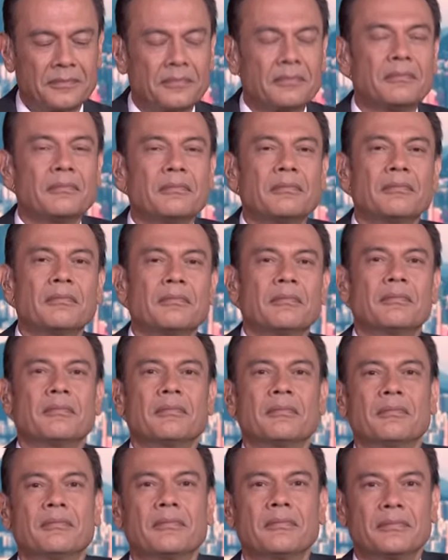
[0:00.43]

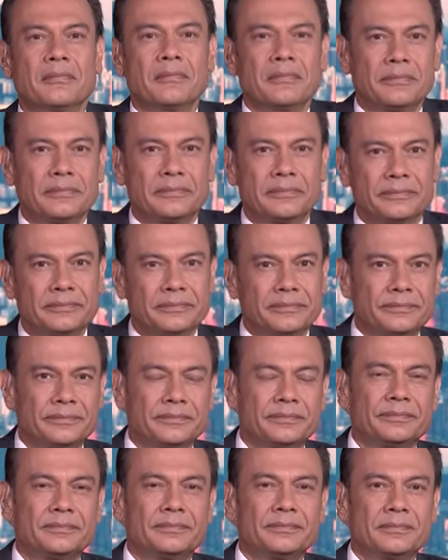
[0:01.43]

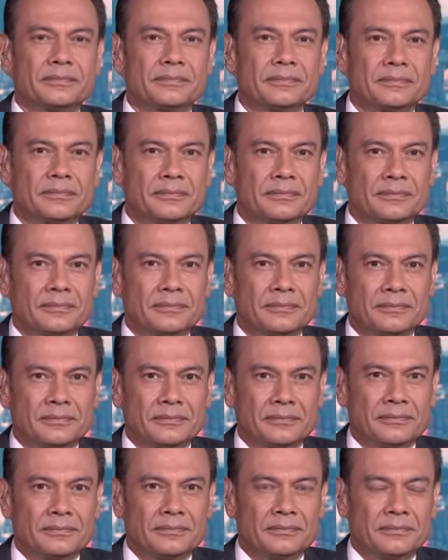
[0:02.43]

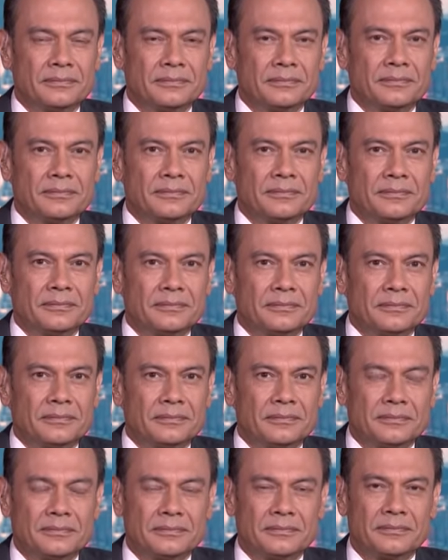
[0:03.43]

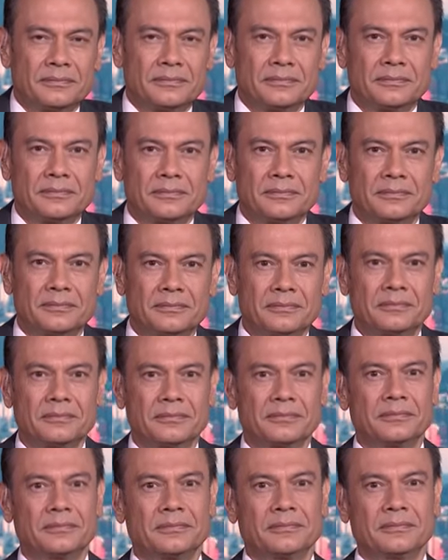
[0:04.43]

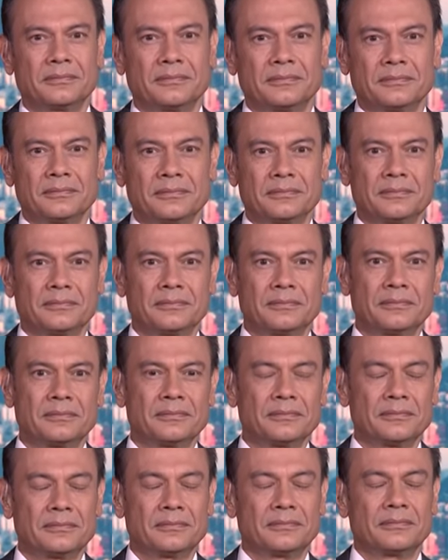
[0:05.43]

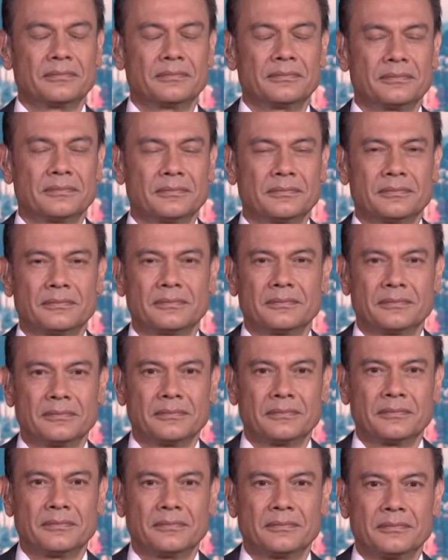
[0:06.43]

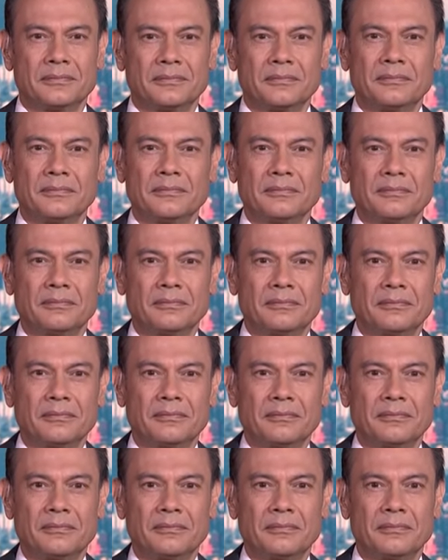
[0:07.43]
(not speaking)